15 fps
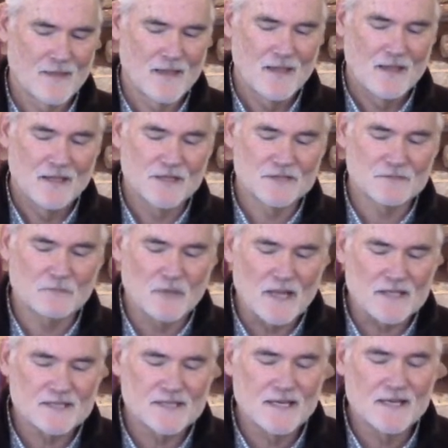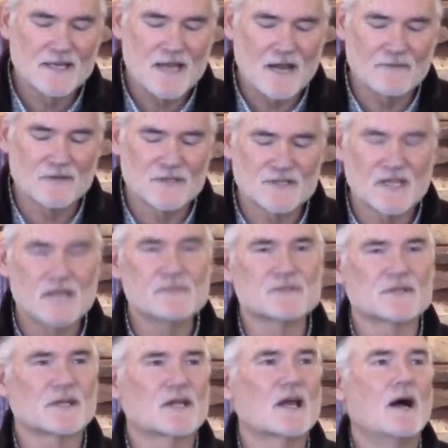His blessing never seems
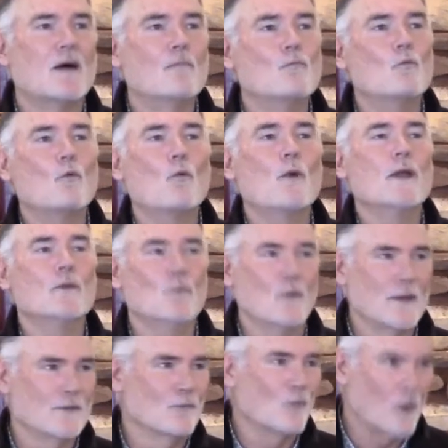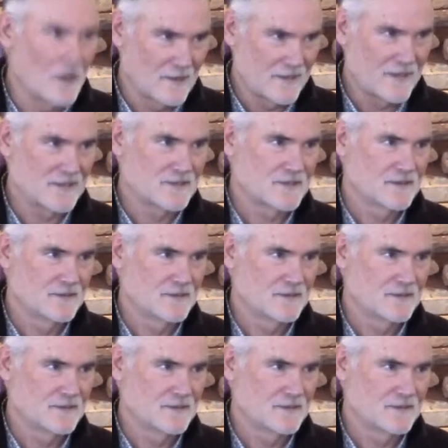to come when we want it.